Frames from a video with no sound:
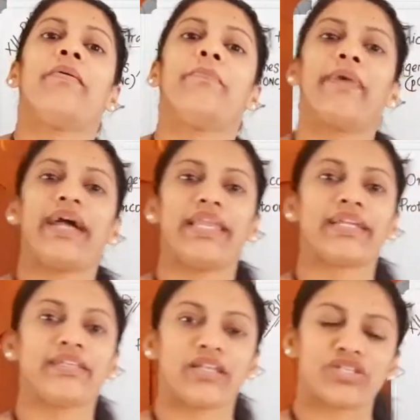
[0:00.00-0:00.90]

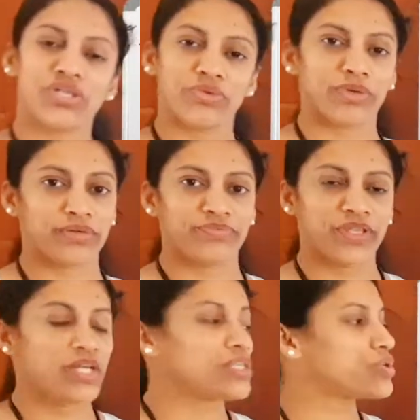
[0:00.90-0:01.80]
malignant tumor.
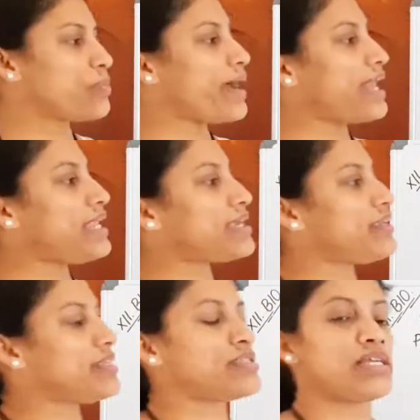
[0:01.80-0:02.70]
So
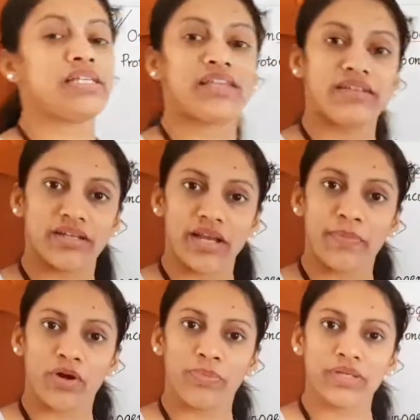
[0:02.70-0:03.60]
malignancy is a dreaded
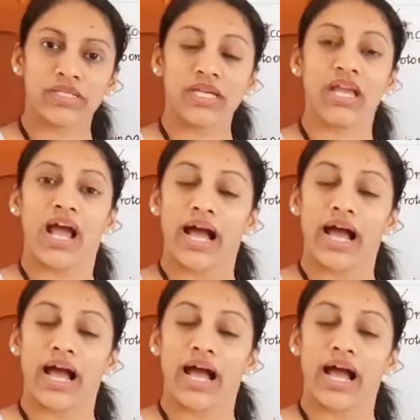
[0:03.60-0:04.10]
property,